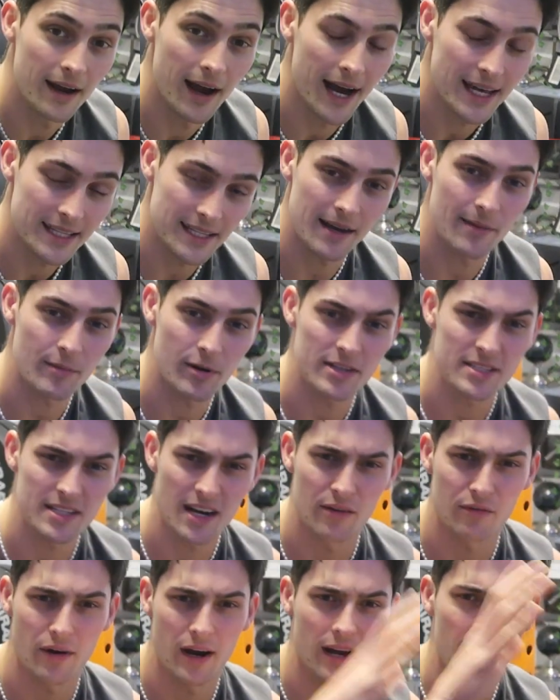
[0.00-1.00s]
I think I'm going to
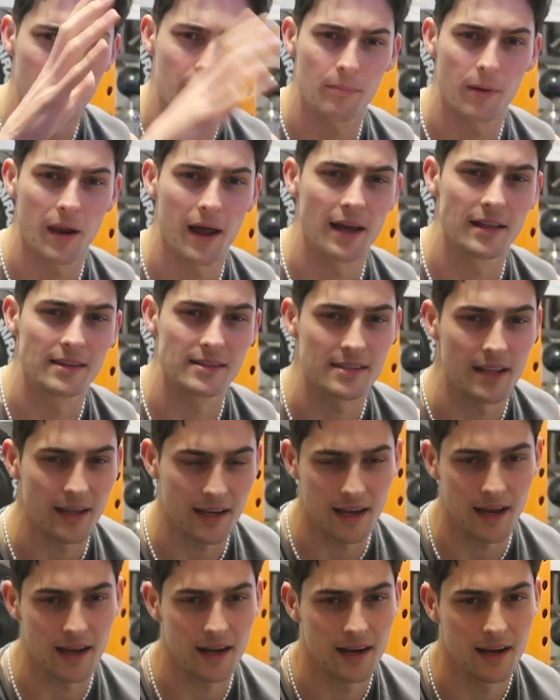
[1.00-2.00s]
start writing up plans.
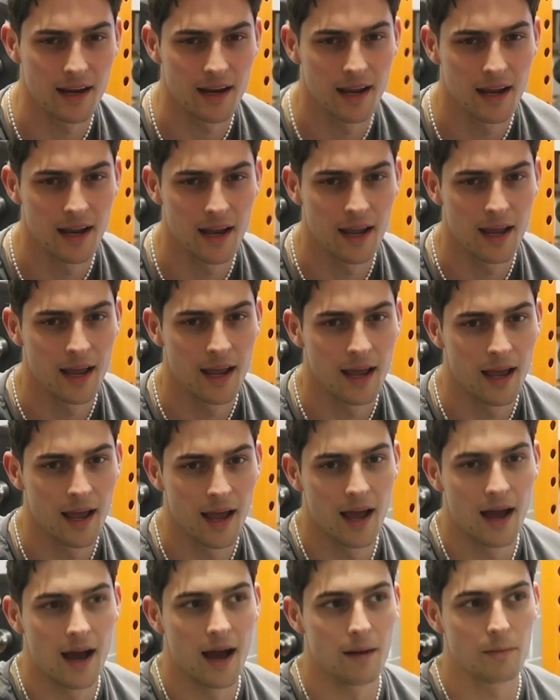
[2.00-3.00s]
Like
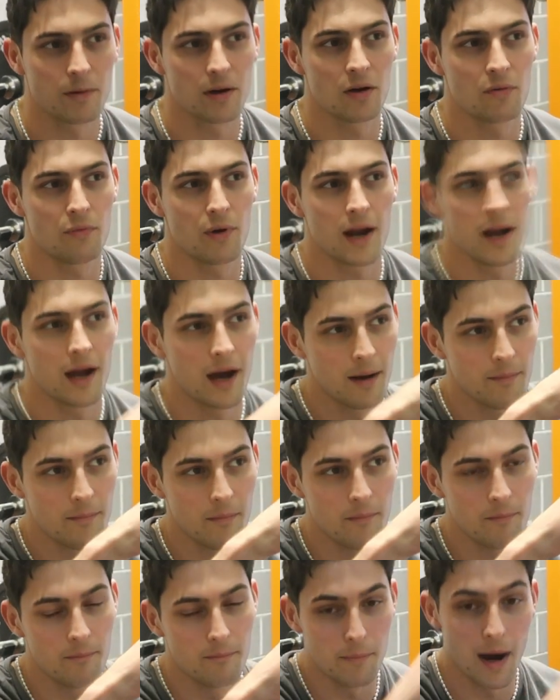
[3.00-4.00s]
I'm going to write
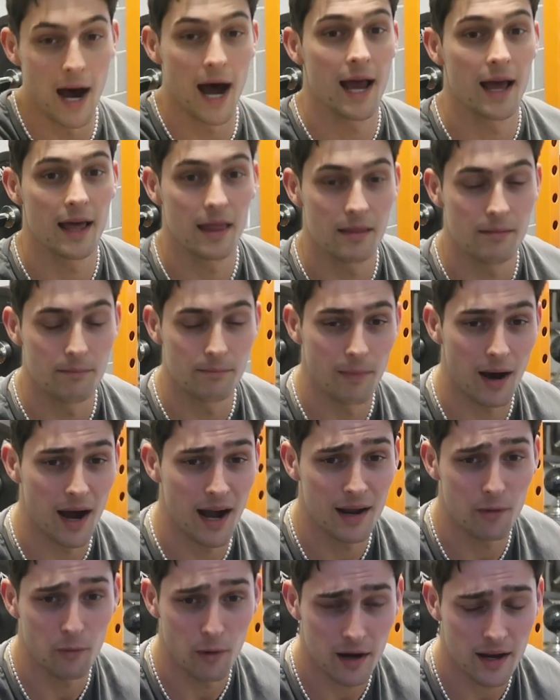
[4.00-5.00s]
up
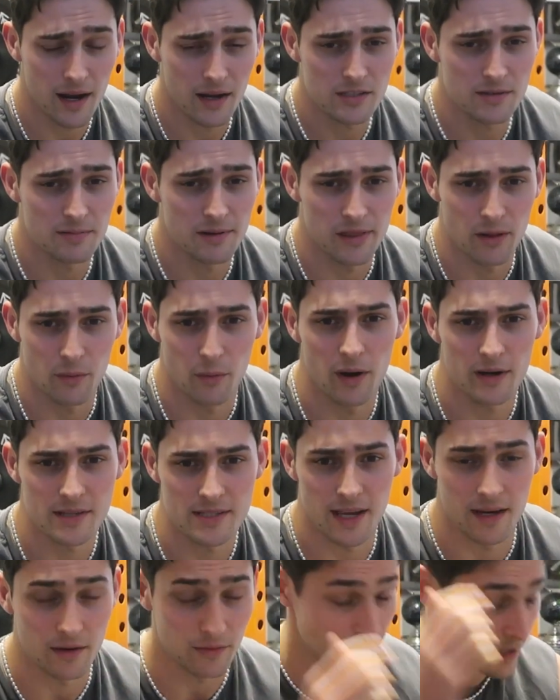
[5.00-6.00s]
my workout spread that
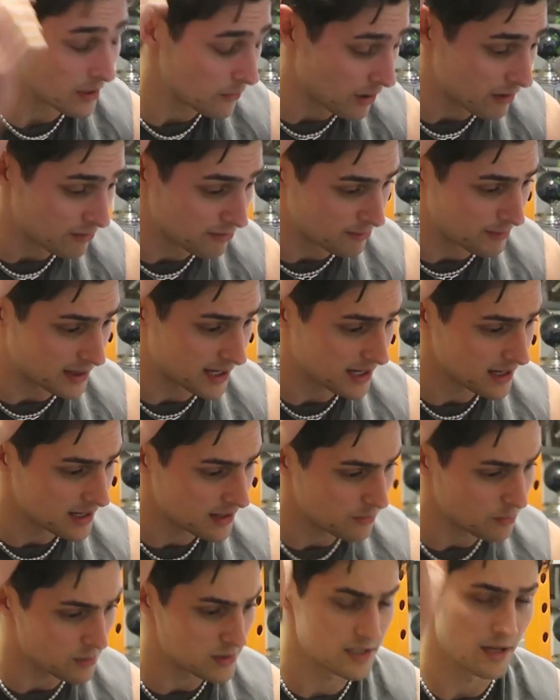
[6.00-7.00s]
works like really well for me
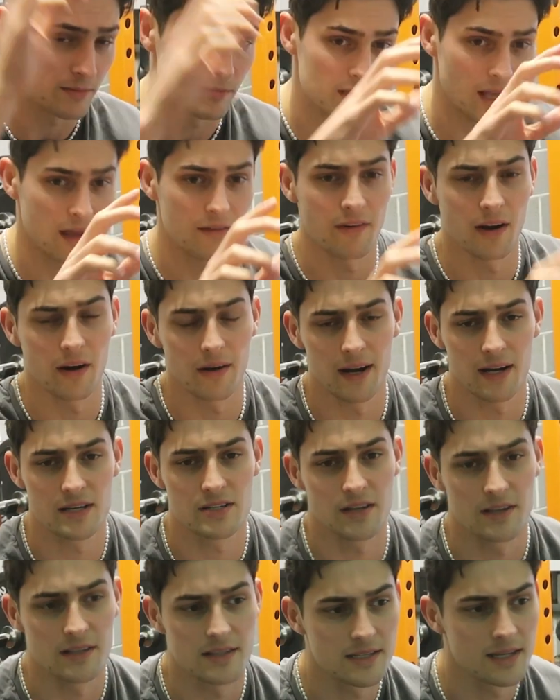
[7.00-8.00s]
with some slight
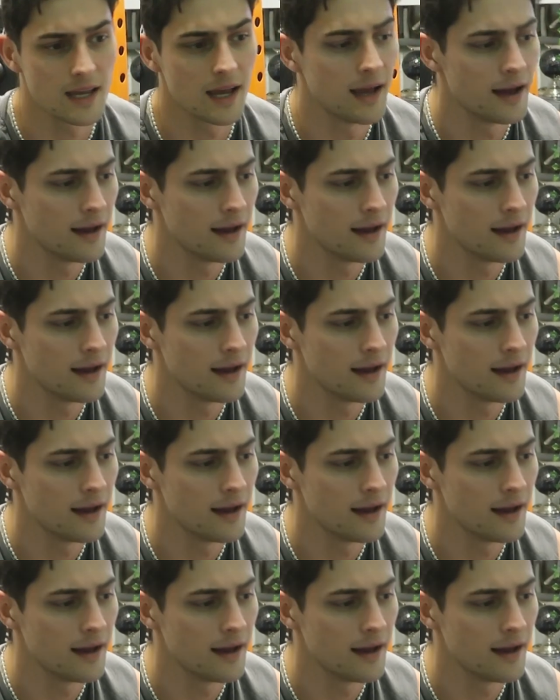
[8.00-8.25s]
variations.